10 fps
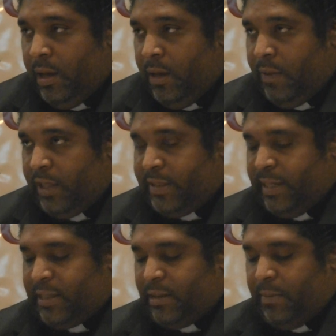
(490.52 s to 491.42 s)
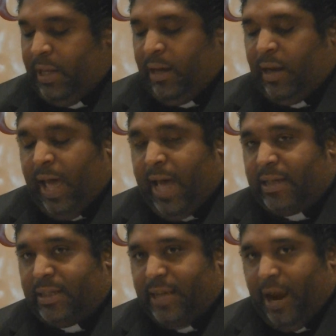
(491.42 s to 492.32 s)
This system
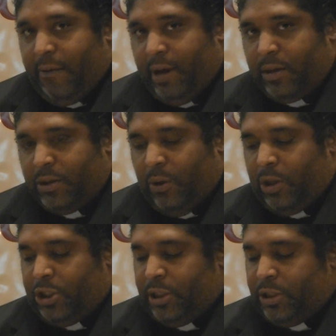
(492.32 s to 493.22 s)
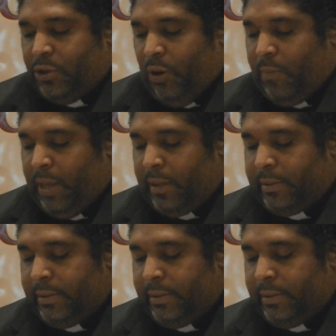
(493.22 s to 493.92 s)
legalized terror, torture, torment.